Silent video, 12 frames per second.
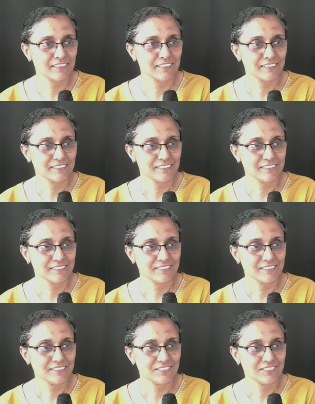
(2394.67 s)

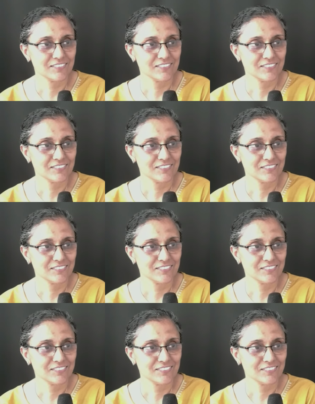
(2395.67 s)

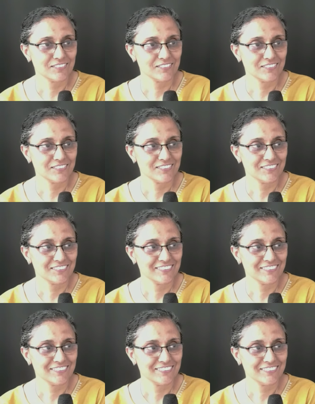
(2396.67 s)

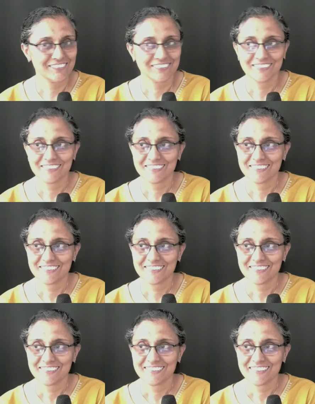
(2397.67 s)

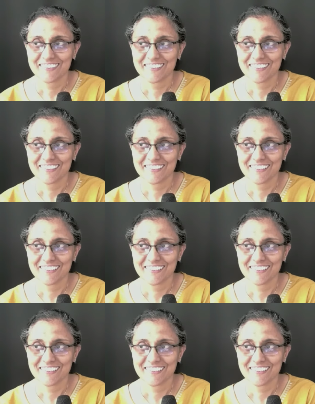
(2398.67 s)
Nobody speaks.